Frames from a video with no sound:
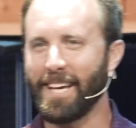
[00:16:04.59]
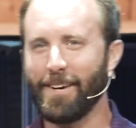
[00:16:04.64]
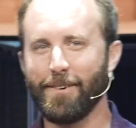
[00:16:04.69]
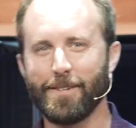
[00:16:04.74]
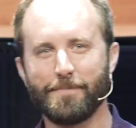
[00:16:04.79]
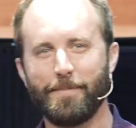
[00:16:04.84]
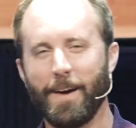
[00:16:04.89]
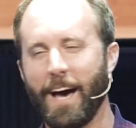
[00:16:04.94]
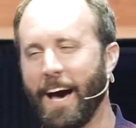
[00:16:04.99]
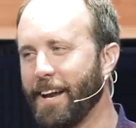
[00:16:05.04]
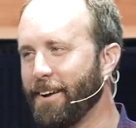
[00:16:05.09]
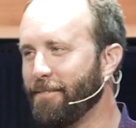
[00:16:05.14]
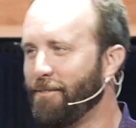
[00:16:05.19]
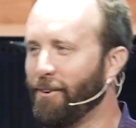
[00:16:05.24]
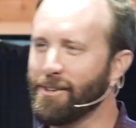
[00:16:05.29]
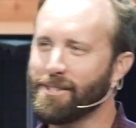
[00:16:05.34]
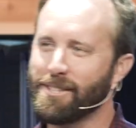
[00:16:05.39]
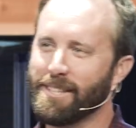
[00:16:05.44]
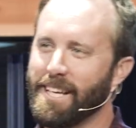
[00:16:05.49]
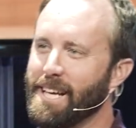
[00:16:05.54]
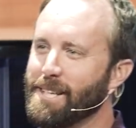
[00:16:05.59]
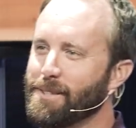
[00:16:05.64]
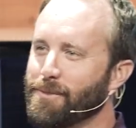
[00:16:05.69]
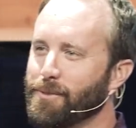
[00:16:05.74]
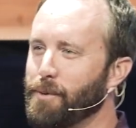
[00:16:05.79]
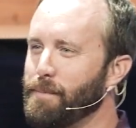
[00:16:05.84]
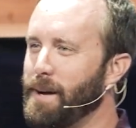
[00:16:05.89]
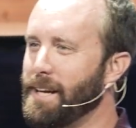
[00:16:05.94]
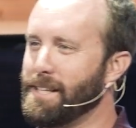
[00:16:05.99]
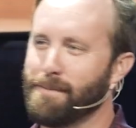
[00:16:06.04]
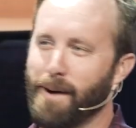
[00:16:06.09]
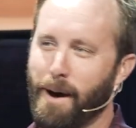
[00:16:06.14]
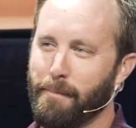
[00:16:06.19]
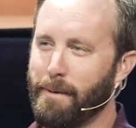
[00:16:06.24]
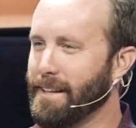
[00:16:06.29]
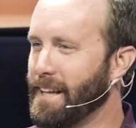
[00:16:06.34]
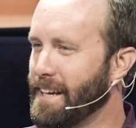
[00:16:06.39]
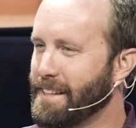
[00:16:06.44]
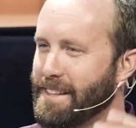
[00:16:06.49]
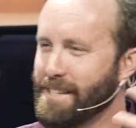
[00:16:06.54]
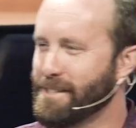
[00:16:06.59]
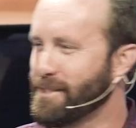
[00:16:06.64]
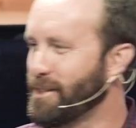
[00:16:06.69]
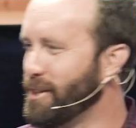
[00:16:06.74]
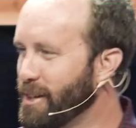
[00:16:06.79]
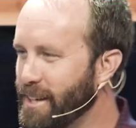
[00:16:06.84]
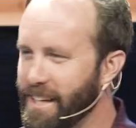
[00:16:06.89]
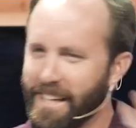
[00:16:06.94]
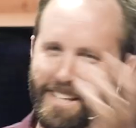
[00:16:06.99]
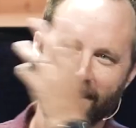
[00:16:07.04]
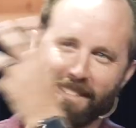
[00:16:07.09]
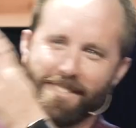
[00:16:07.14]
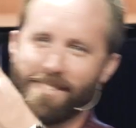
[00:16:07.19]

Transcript: like it was bad. Unfortunately, his roommate's mom had like these cookies.